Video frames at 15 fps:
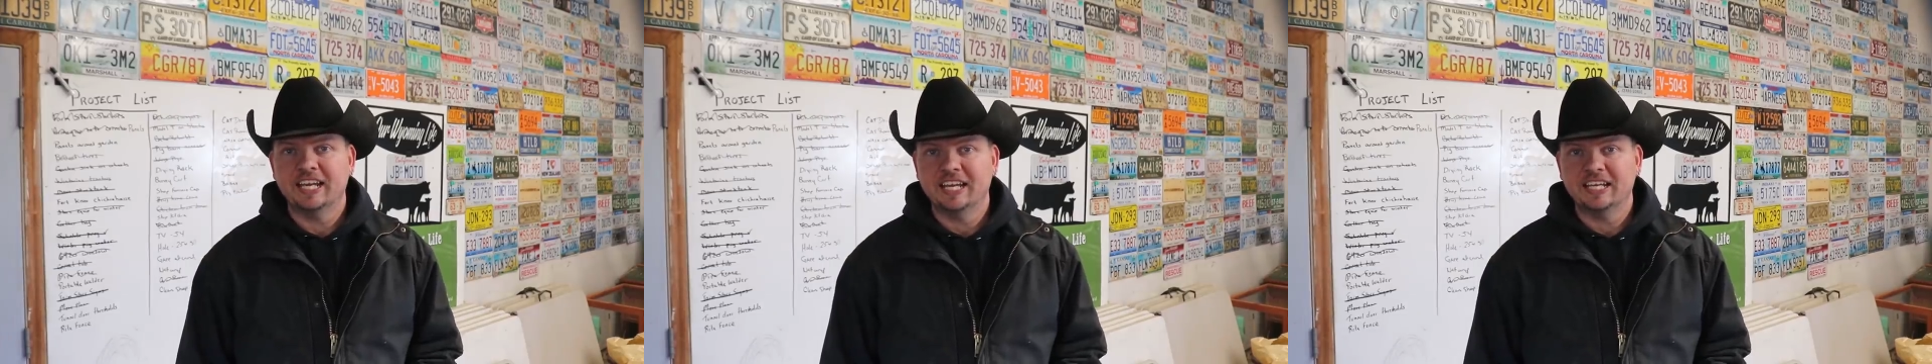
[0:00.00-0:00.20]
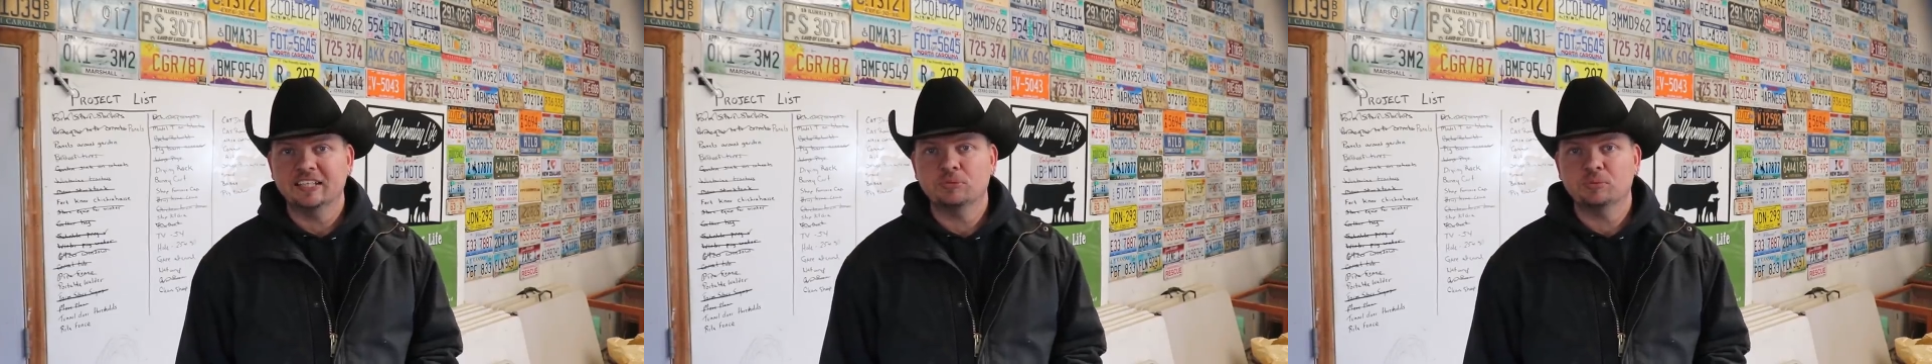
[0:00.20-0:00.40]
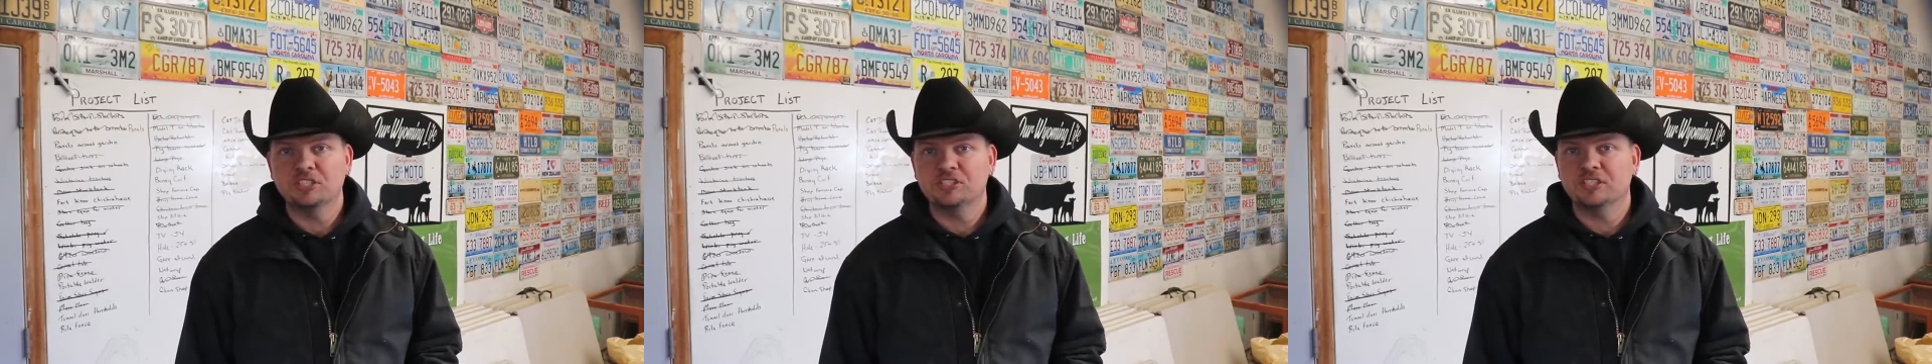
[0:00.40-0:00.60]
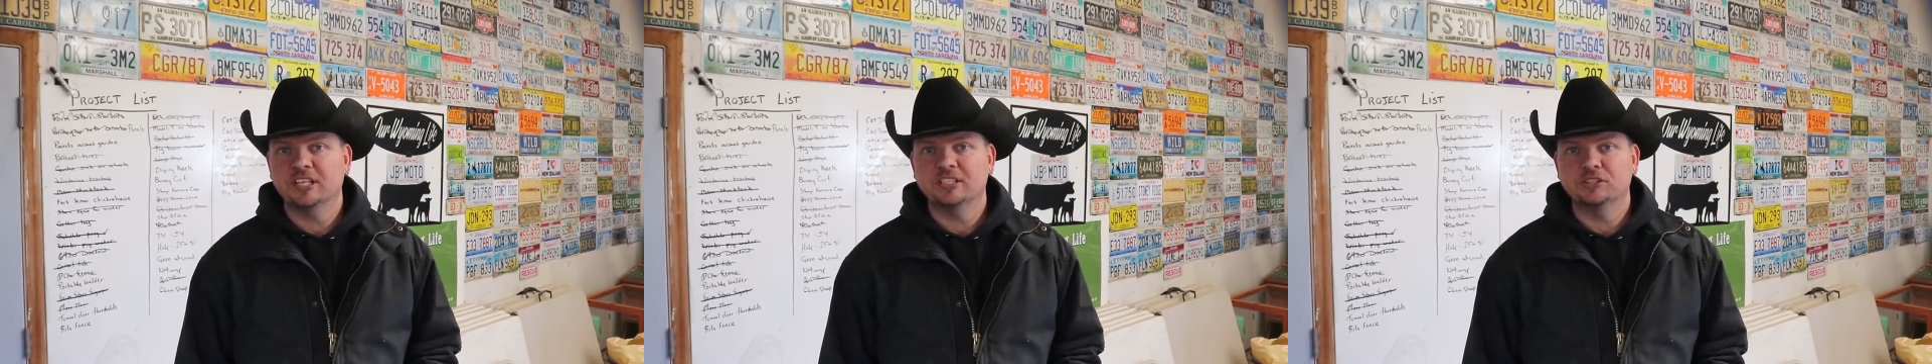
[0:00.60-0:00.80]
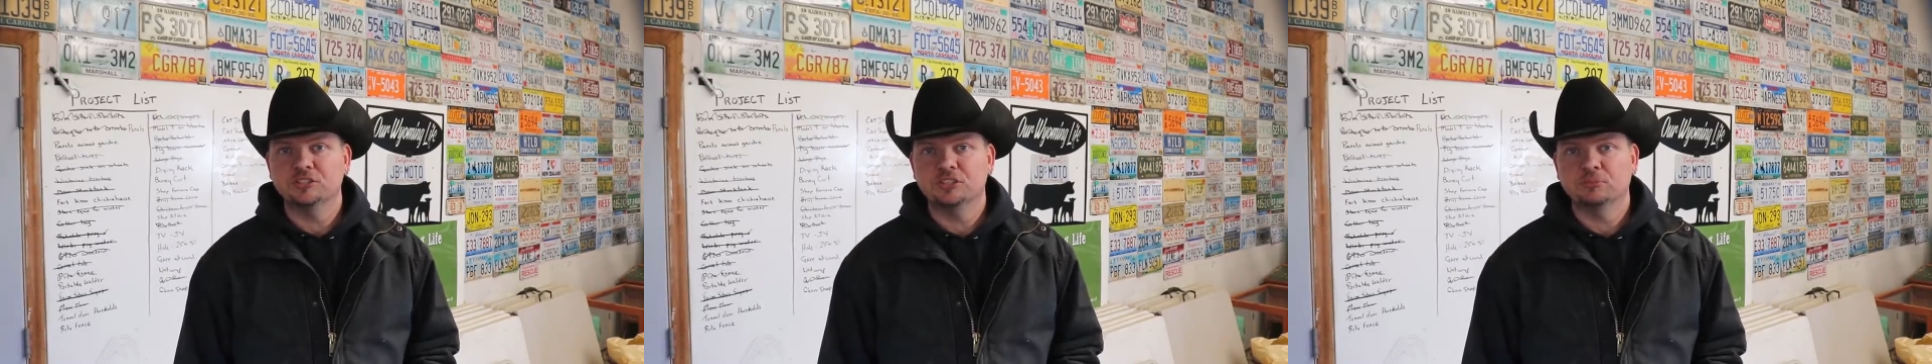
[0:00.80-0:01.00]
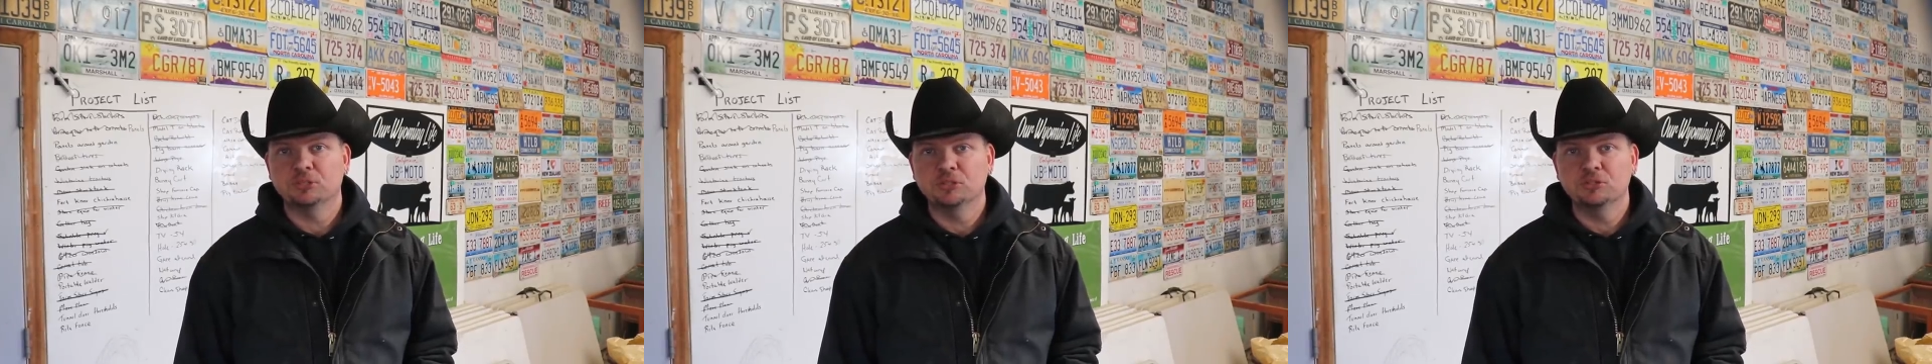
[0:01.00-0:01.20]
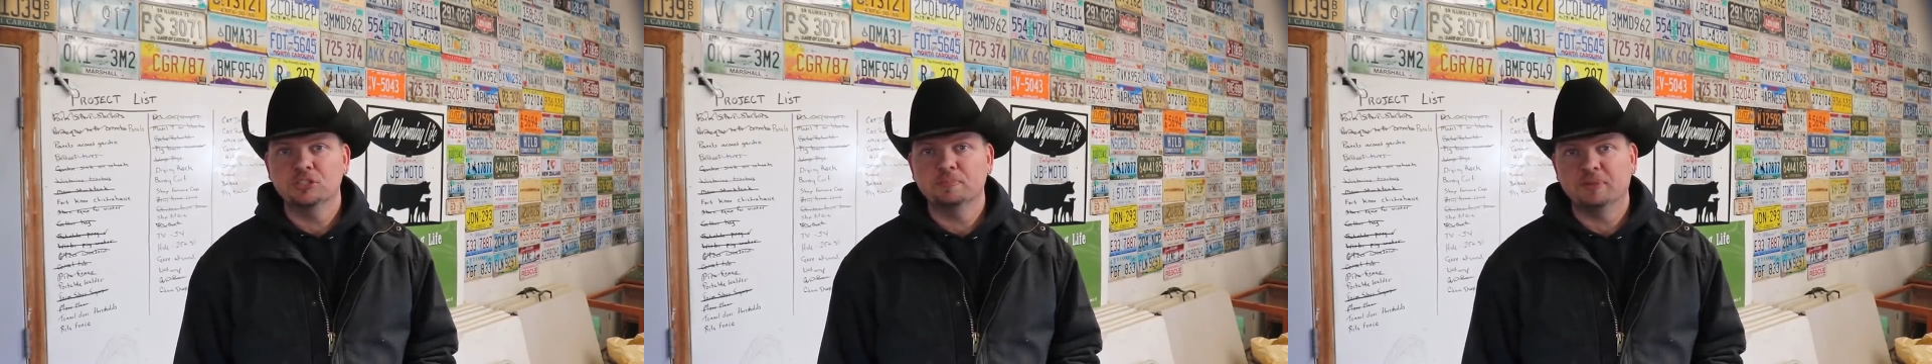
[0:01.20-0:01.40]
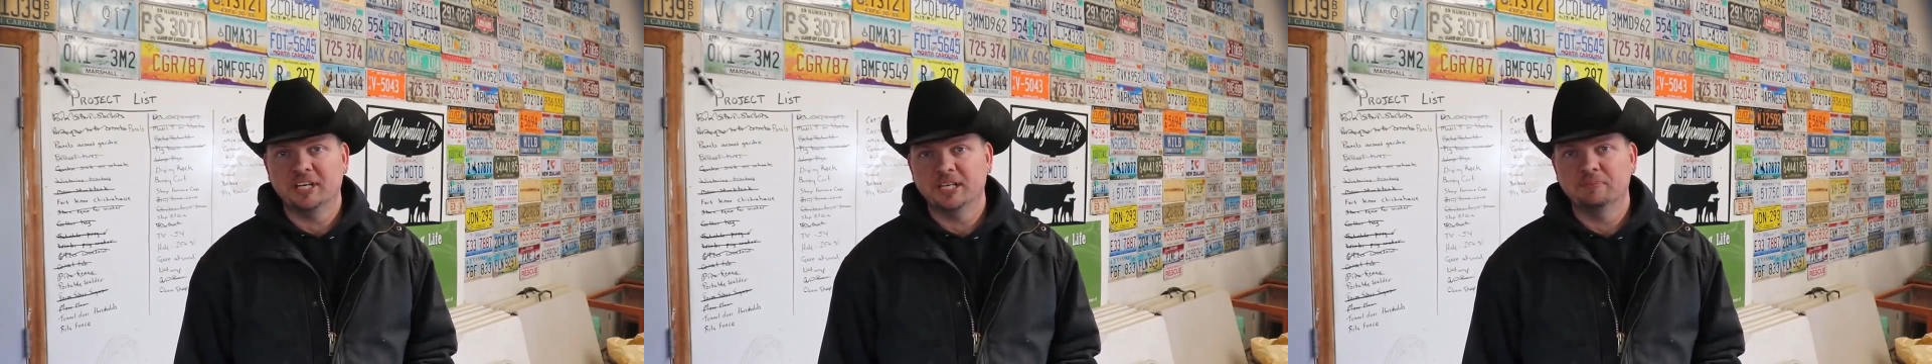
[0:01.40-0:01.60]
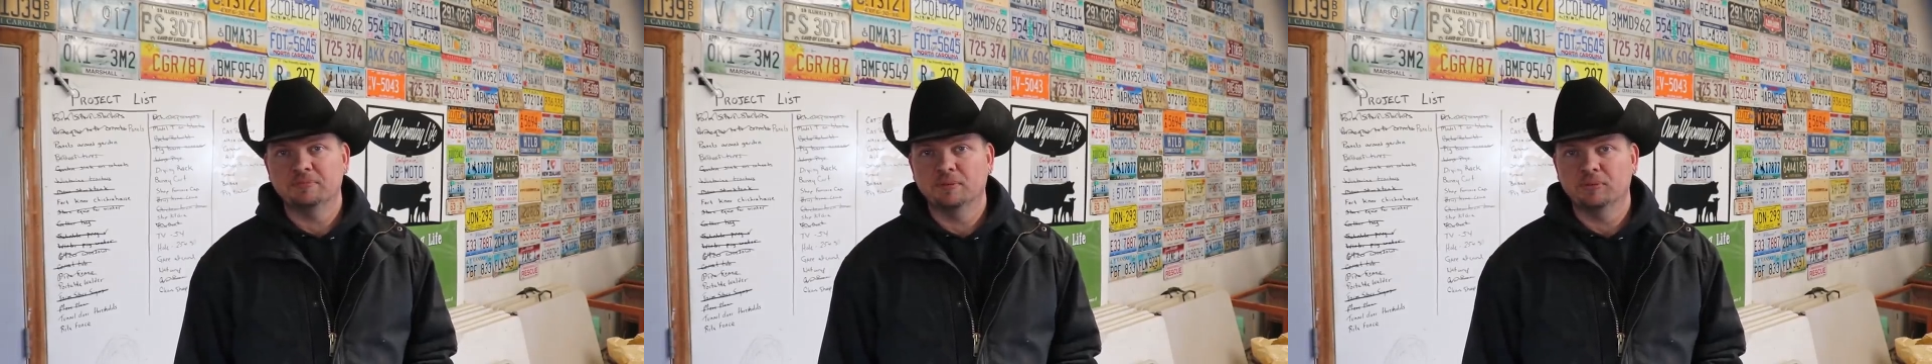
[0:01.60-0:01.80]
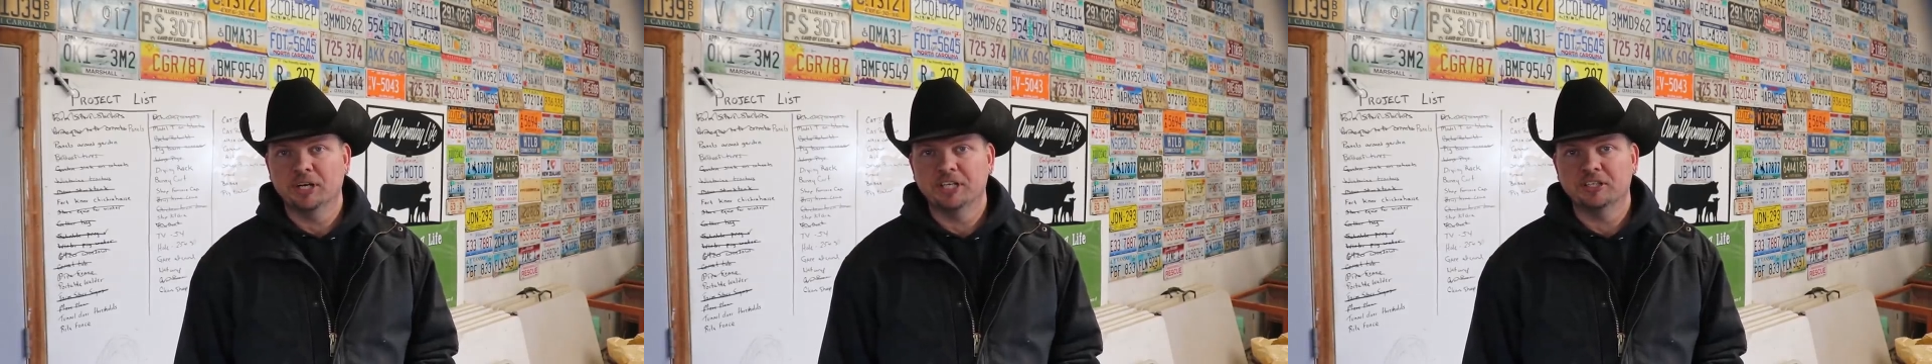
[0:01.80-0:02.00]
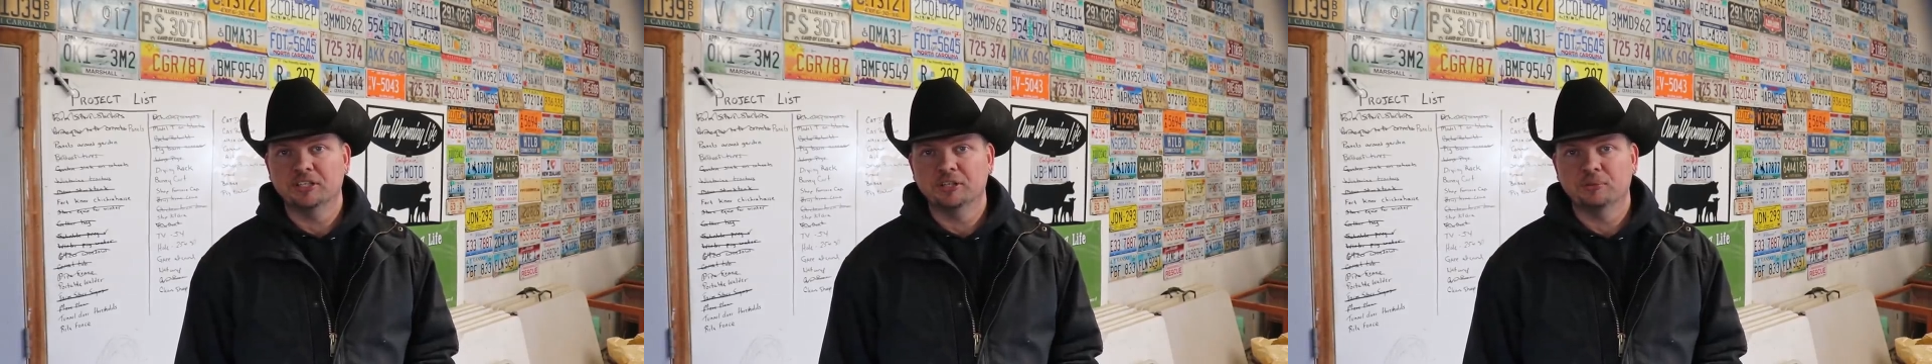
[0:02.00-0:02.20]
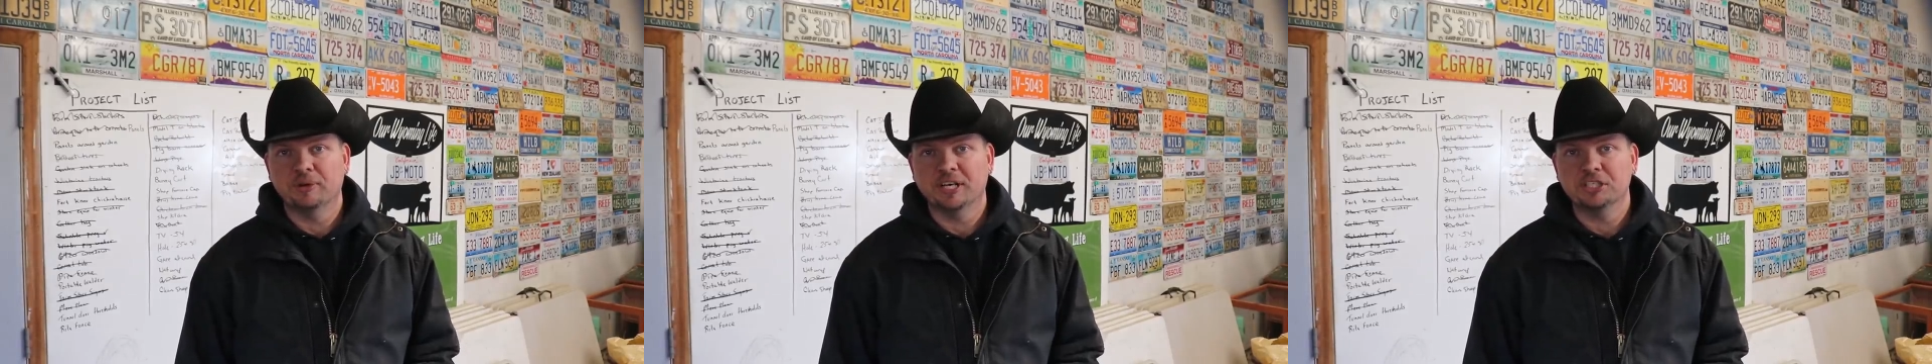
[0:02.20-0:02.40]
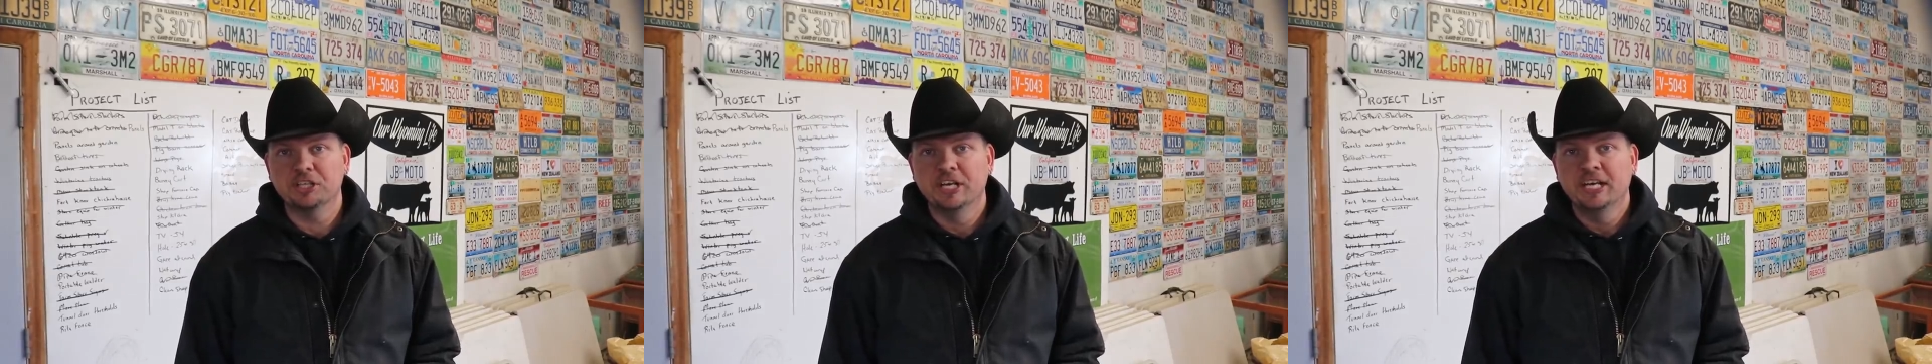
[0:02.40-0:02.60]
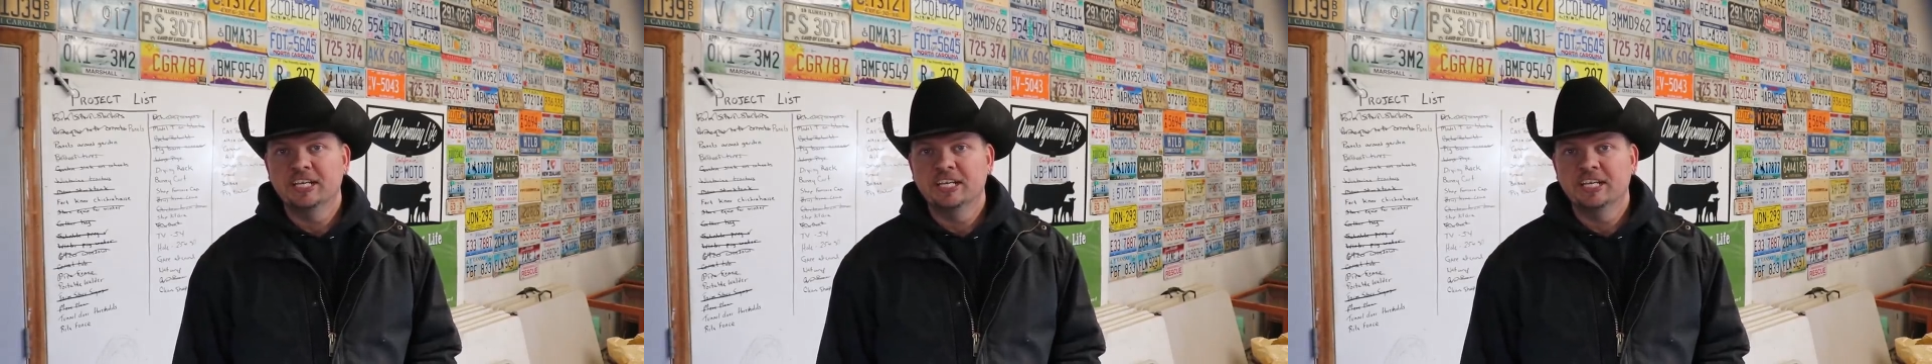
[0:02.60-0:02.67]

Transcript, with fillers: and recycle some used pipe from right here on the ranch